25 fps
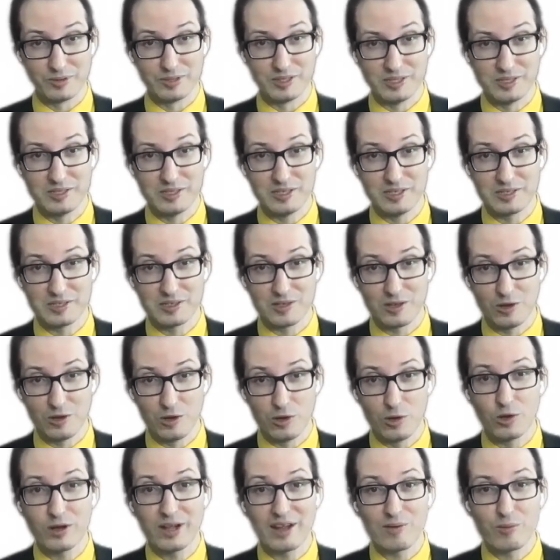This is a
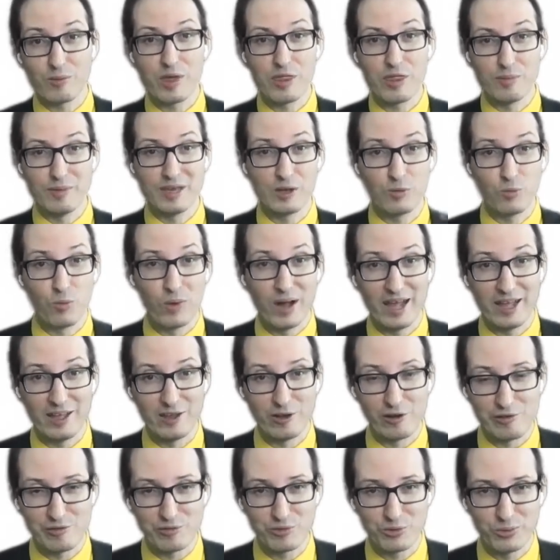logarithmic way
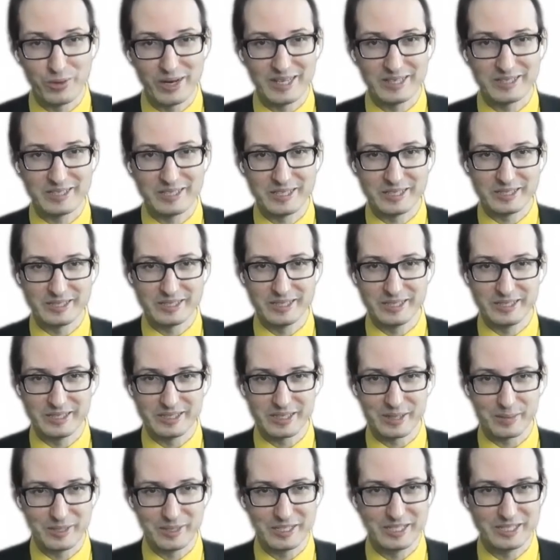of creating the
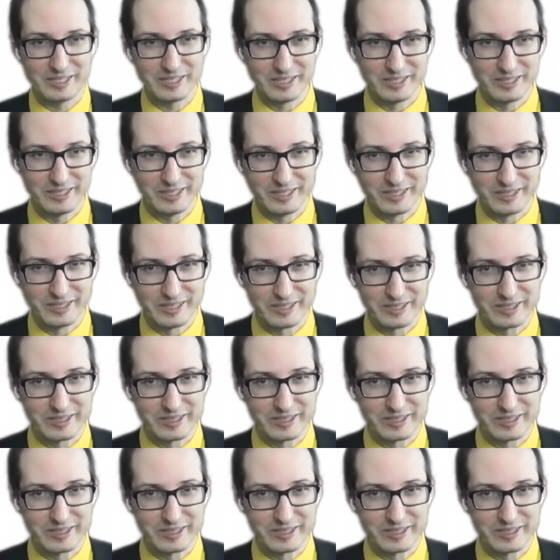intermediate indices.